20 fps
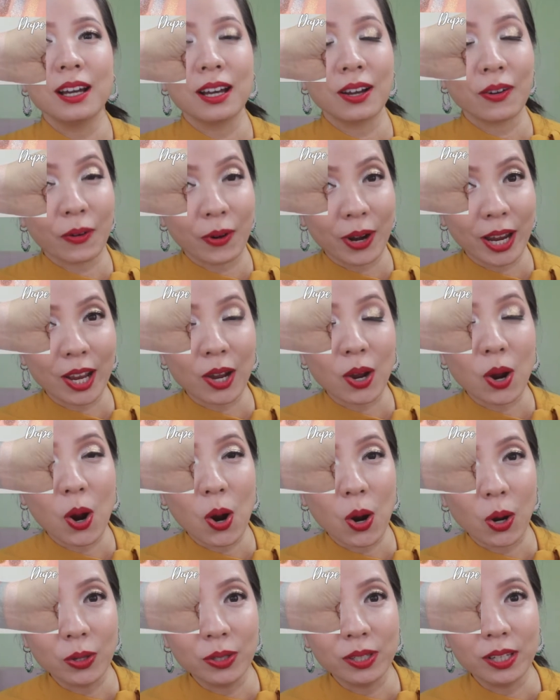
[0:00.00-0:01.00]
crack
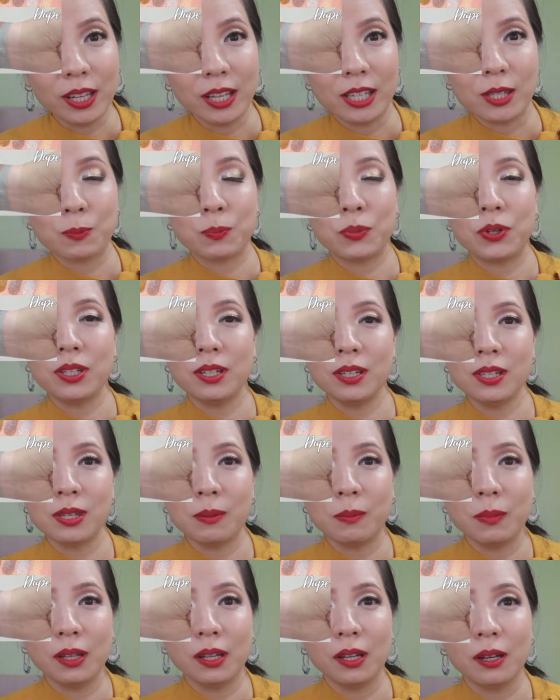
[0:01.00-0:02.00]
on is pretty
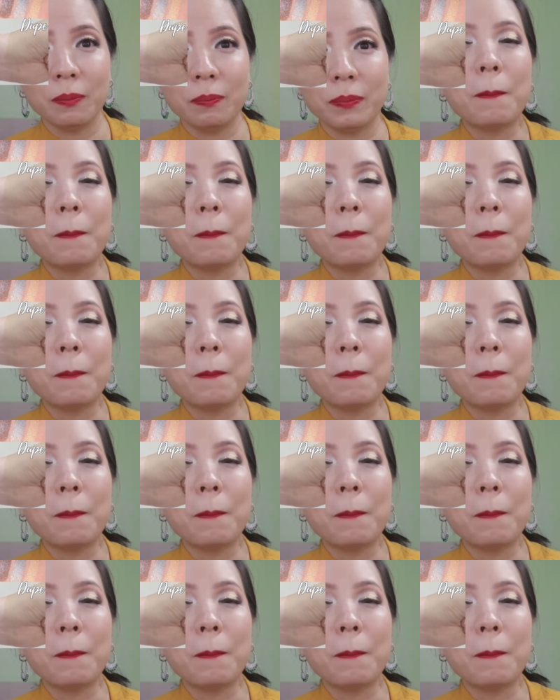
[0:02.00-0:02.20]
similar,